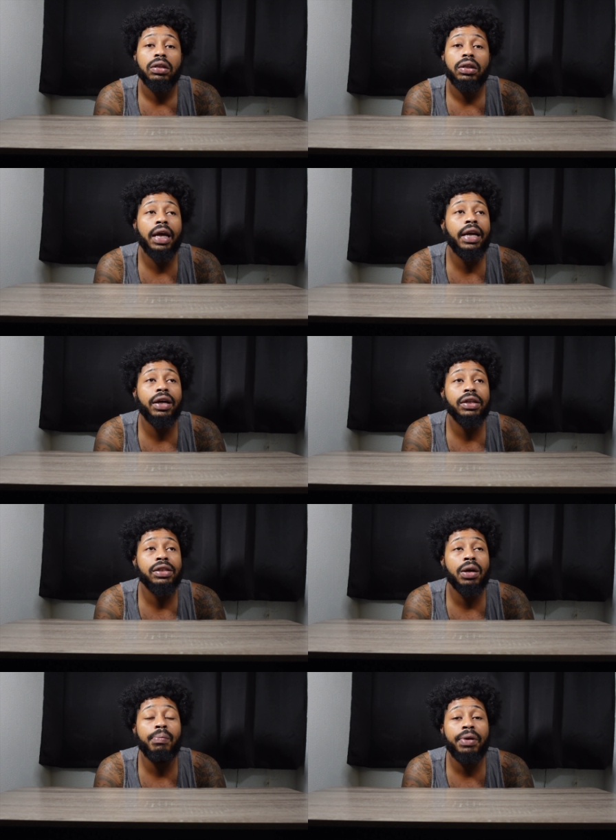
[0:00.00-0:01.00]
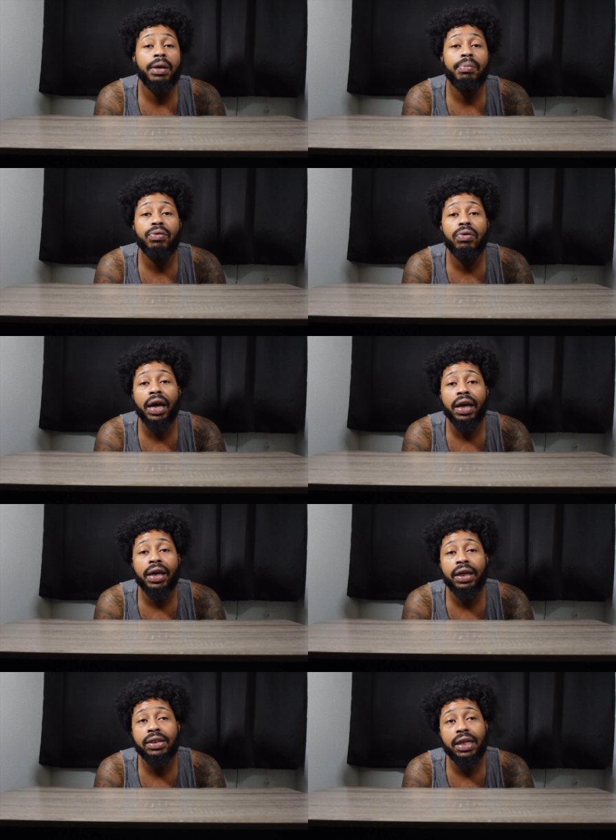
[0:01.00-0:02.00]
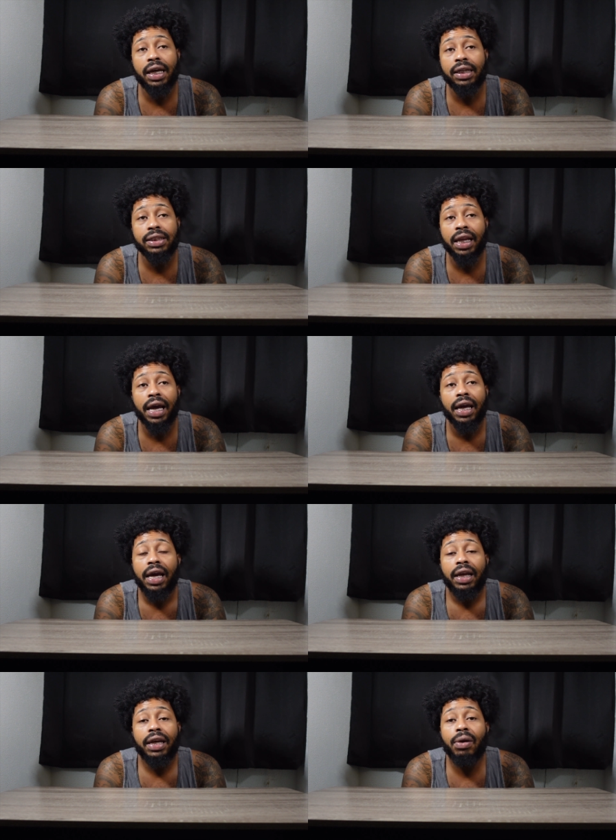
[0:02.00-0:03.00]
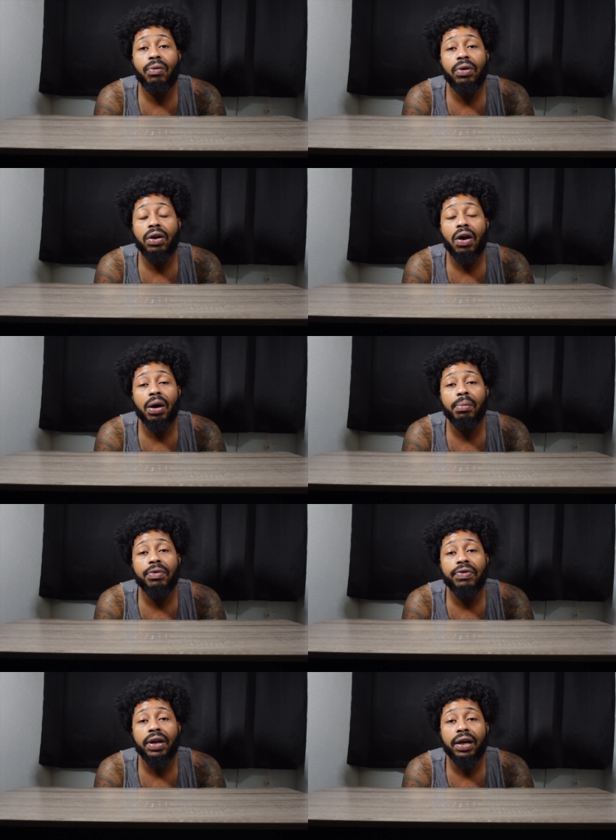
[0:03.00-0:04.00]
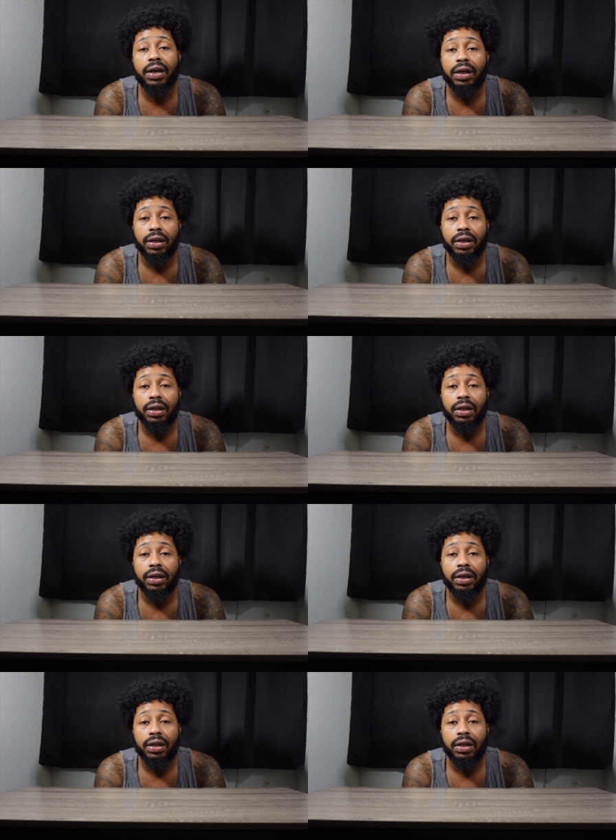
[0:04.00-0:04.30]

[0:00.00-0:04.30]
Then there are some people who get kids that it's like they wouldn't harm a fly